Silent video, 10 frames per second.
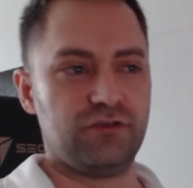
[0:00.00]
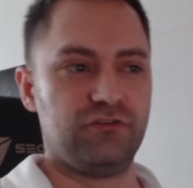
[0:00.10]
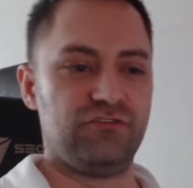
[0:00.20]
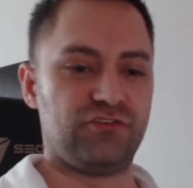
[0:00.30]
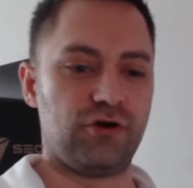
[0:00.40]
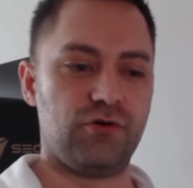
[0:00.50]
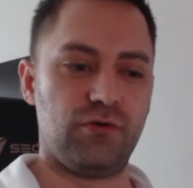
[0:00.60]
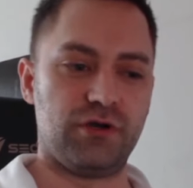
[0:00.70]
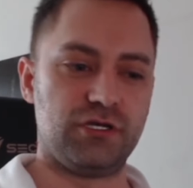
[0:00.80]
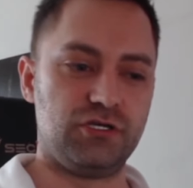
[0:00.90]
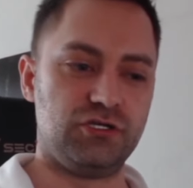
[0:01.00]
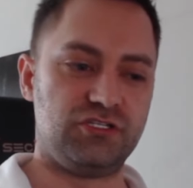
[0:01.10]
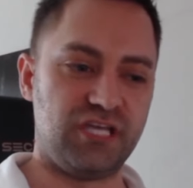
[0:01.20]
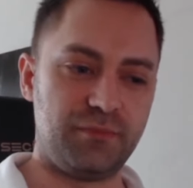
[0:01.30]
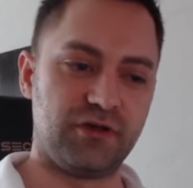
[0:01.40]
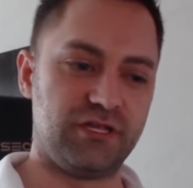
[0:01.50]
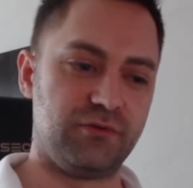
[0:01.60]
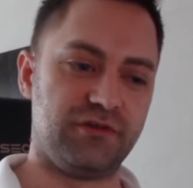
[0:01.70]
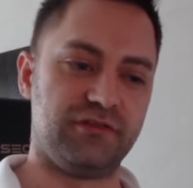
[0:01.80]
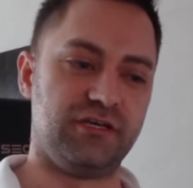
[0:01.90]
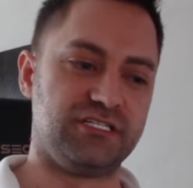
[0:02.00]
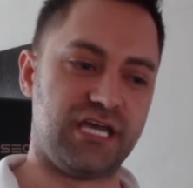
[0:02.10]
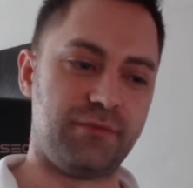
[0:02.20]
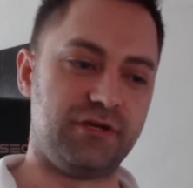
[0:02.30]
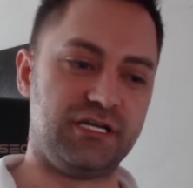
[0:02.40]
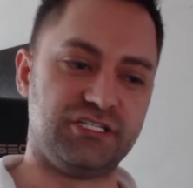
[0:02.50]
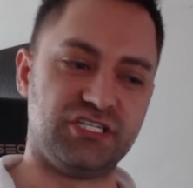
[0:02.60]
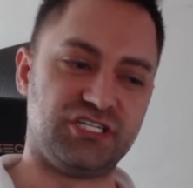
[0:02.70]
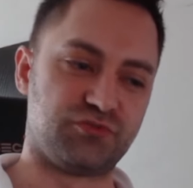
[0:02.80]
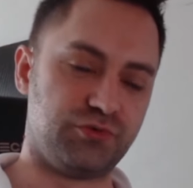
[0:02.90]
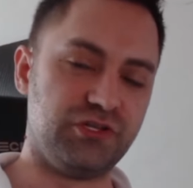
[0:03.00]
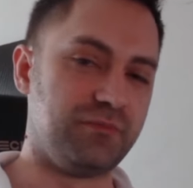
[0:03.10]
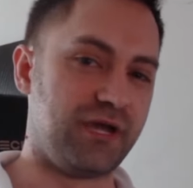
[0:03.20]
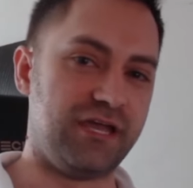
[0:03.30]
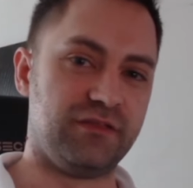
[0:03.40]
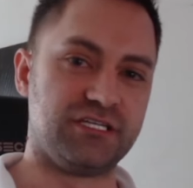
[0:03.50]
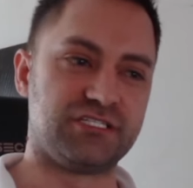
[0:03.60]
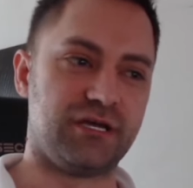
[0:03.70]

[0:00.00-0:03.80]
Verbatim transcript: So typically with Examity, it's it's really painless.